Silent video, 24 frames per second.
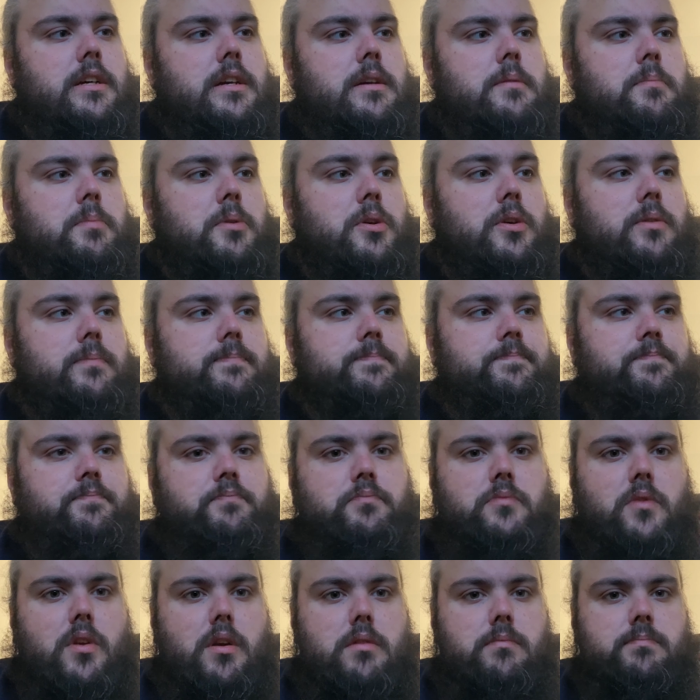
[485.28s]
But
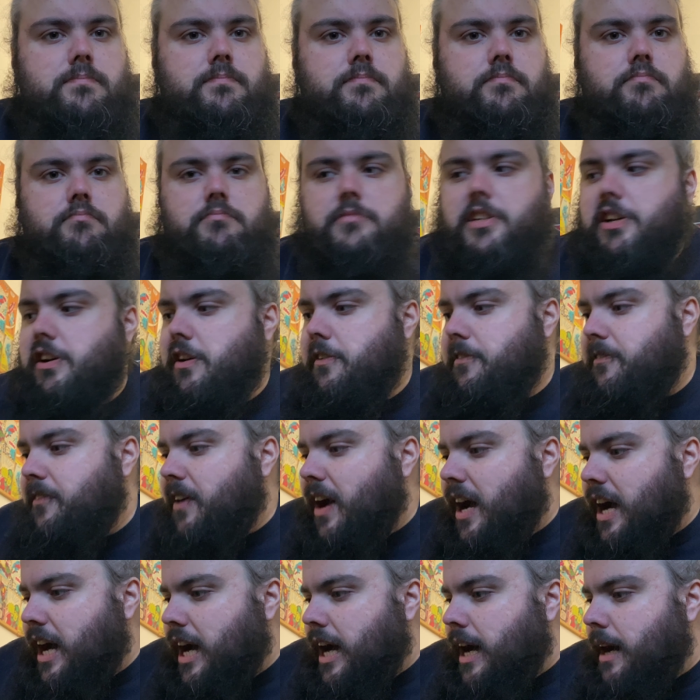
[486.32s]
there
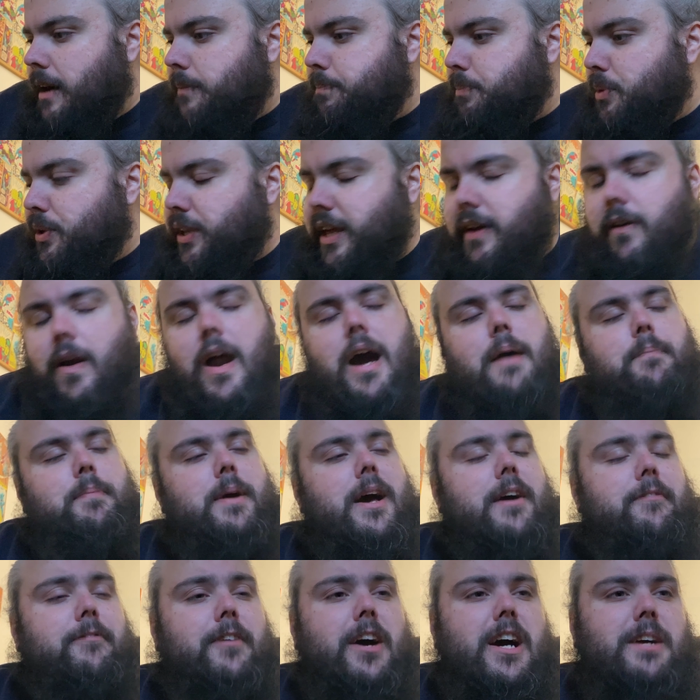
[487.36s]
are
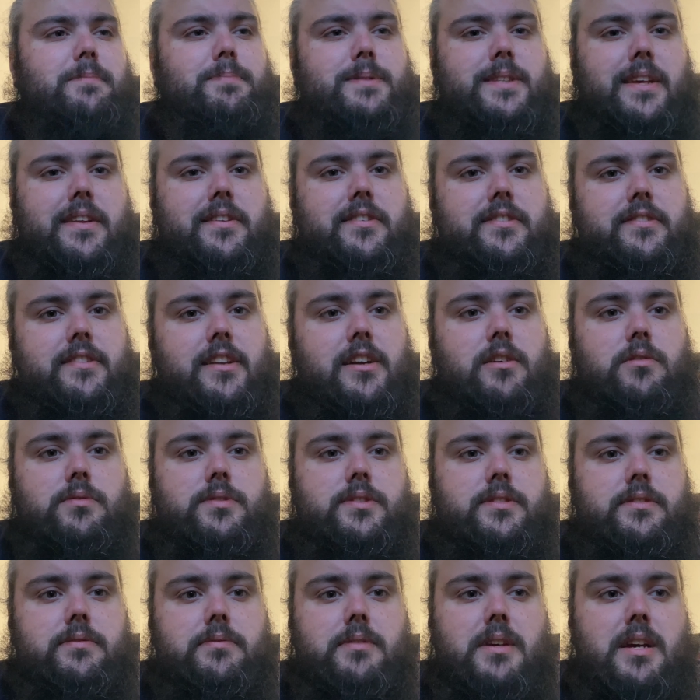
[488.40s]
better 5%
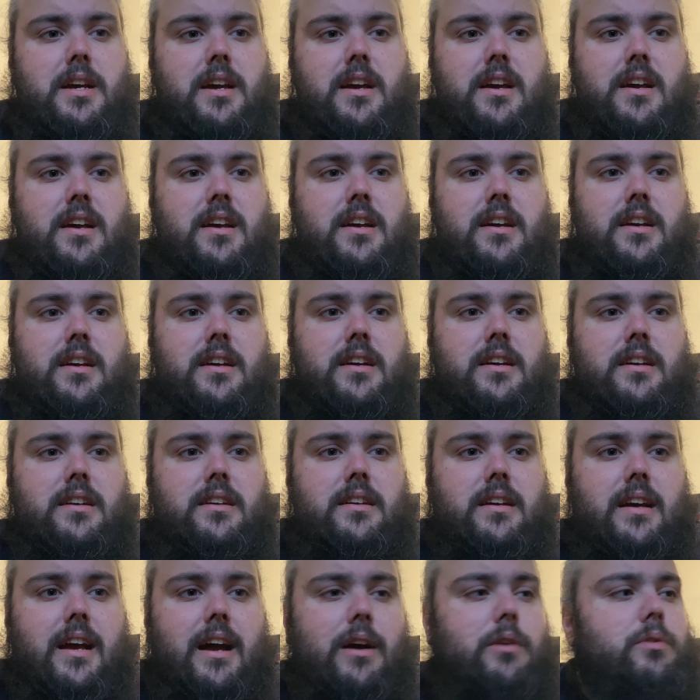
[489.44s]
stouts
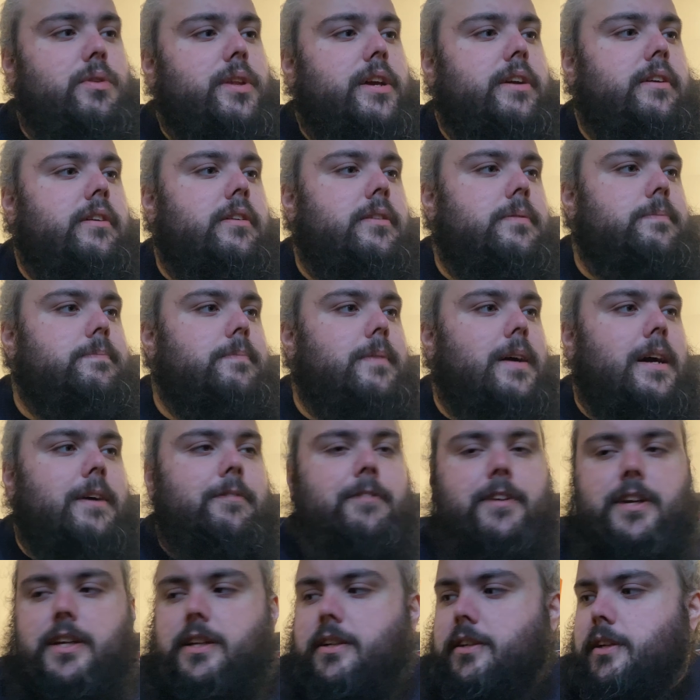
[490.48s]
out there, I
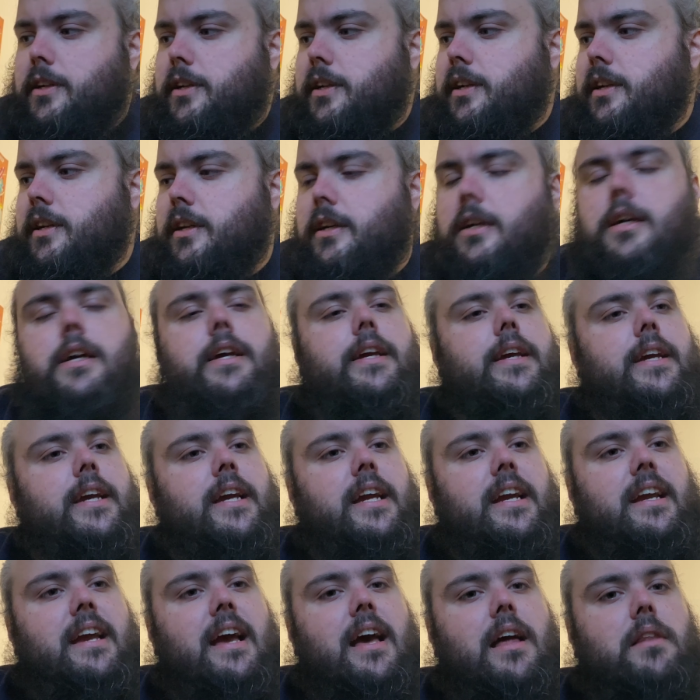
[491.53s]
think,
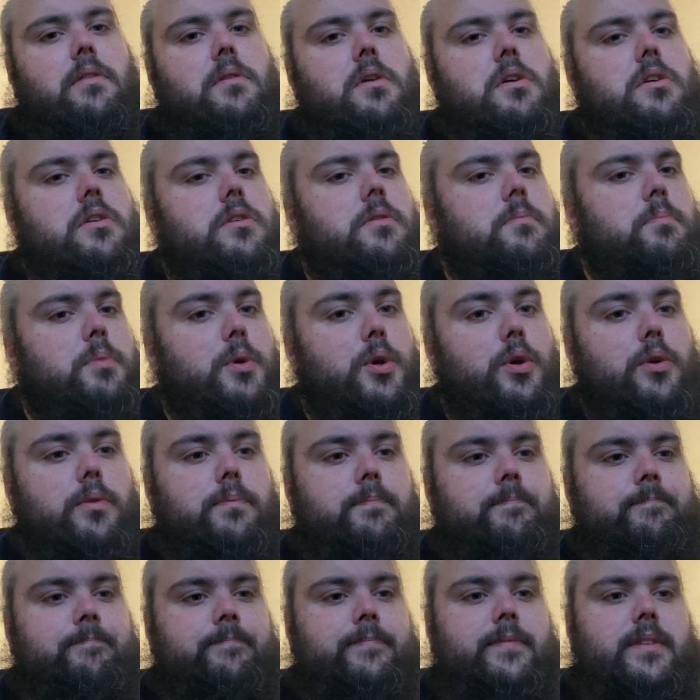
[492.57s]
in can, but
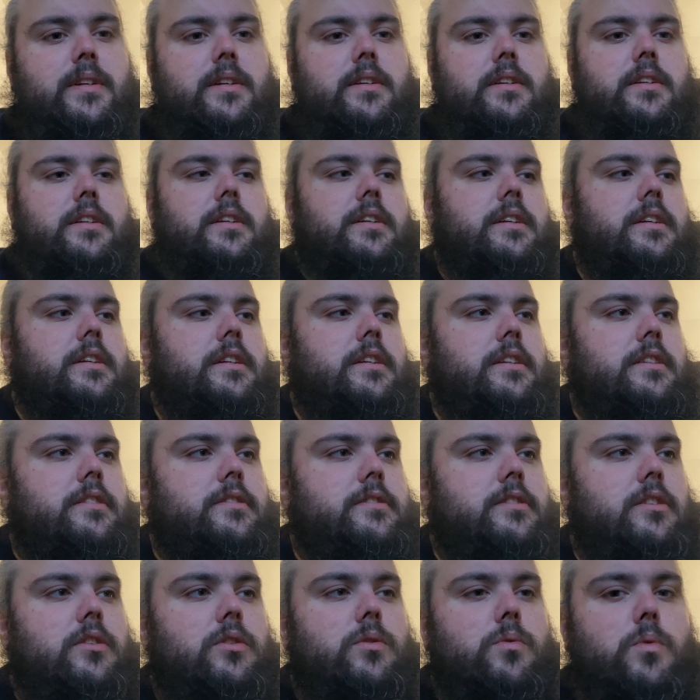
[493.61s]

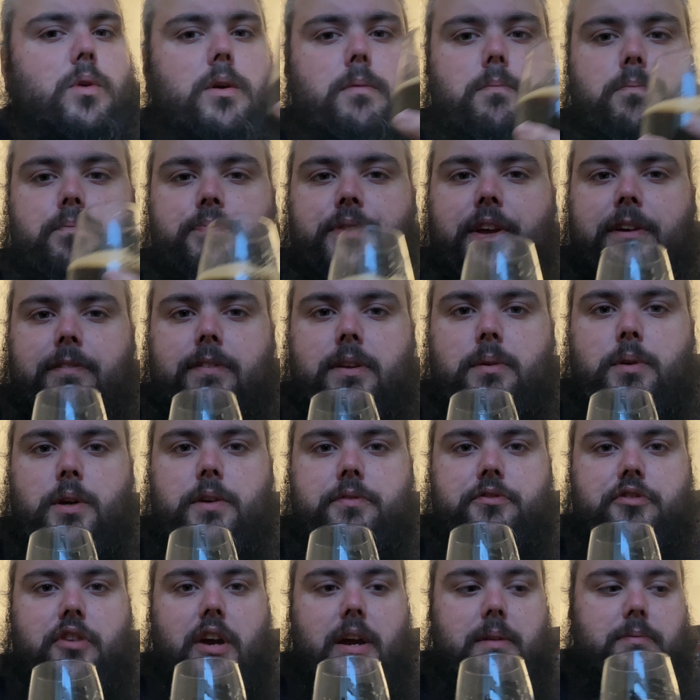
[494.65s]
still one definitely worth
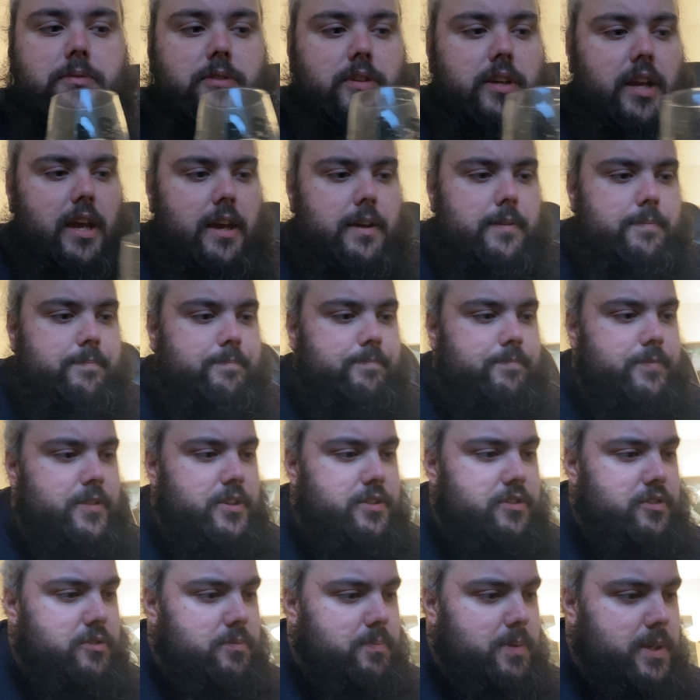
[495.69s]
trying. So yeah,
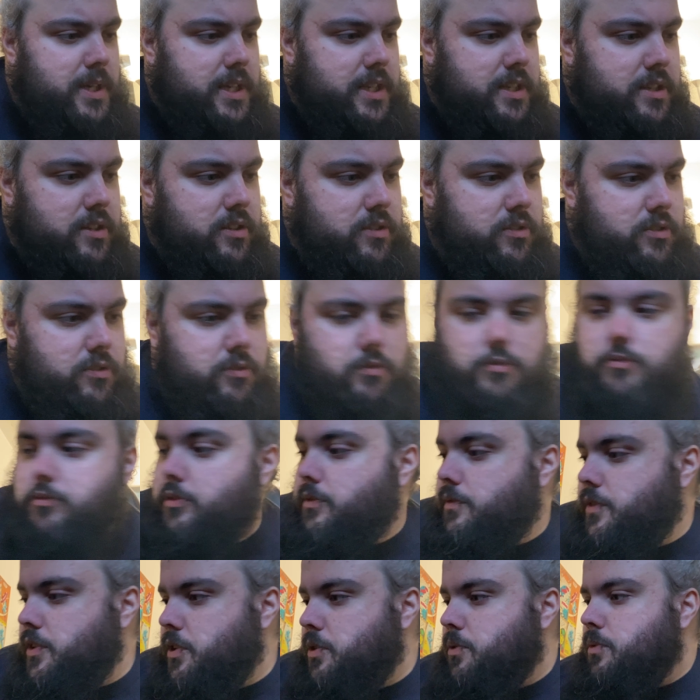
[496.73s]
this has been the
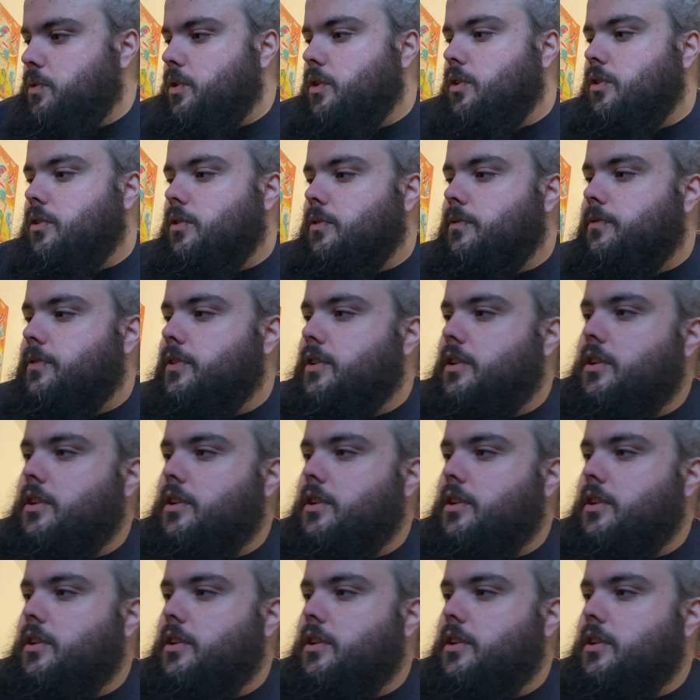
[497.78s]
review of